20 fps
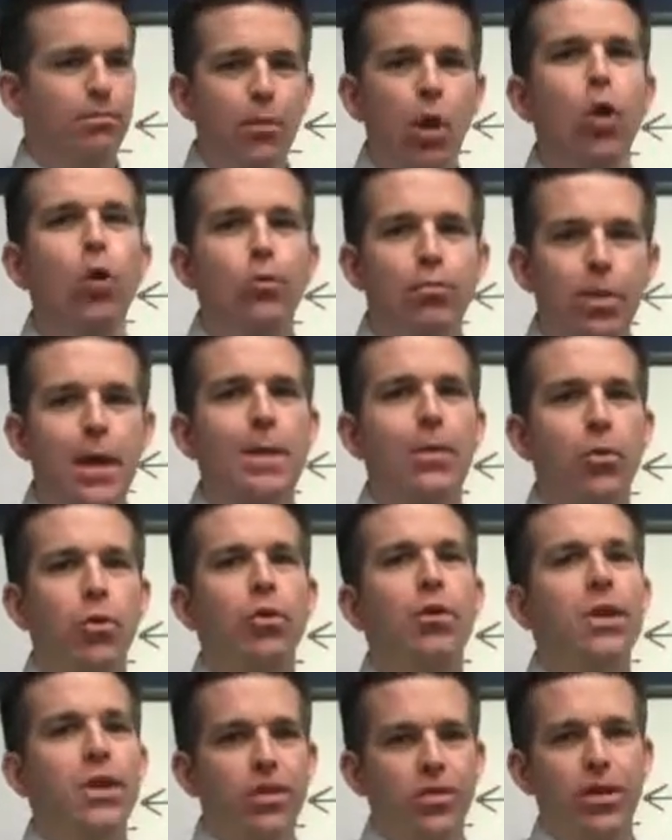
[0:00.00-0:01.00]
most people
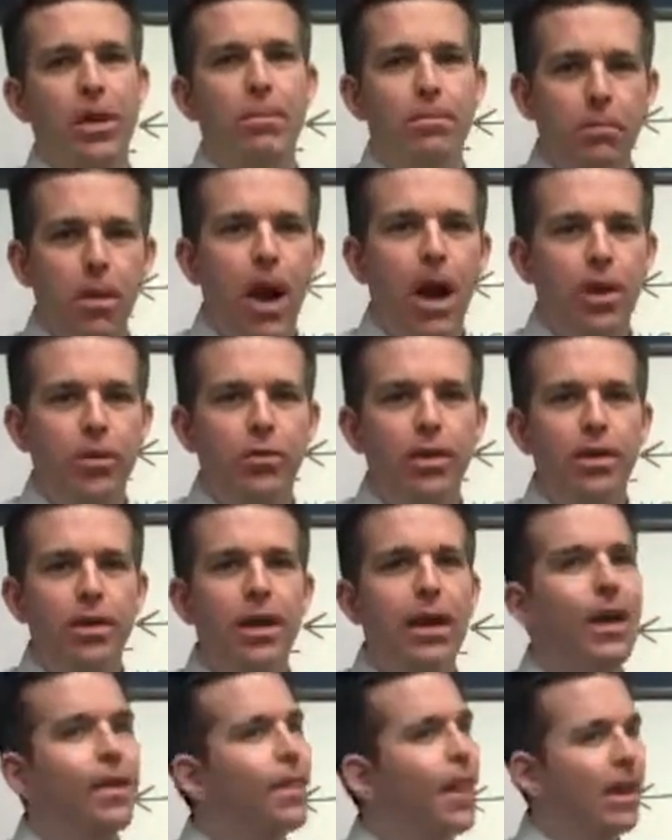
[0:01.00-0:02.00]
are going to say moderate.